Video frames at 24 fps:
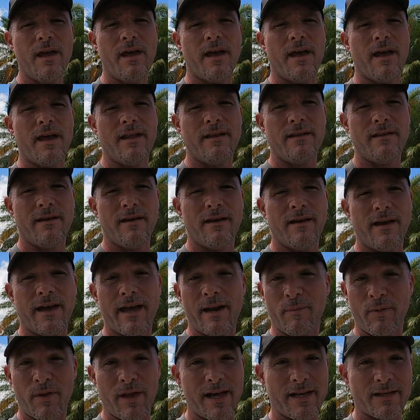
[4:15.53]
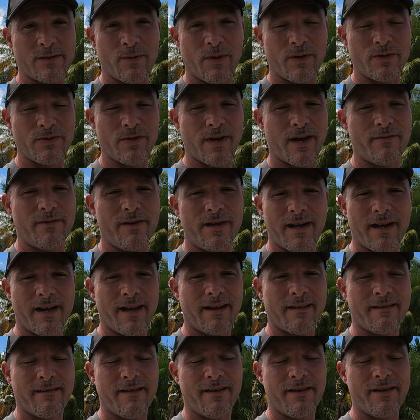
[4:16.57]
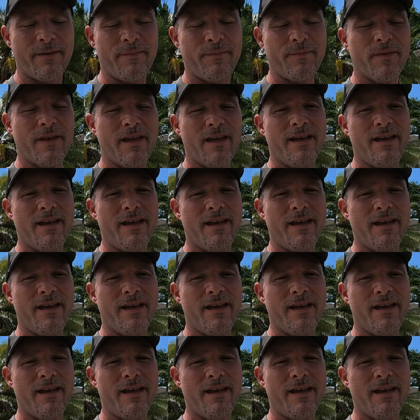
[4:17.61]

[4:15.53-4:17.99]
and had a blast while driving it, I gotta tell you.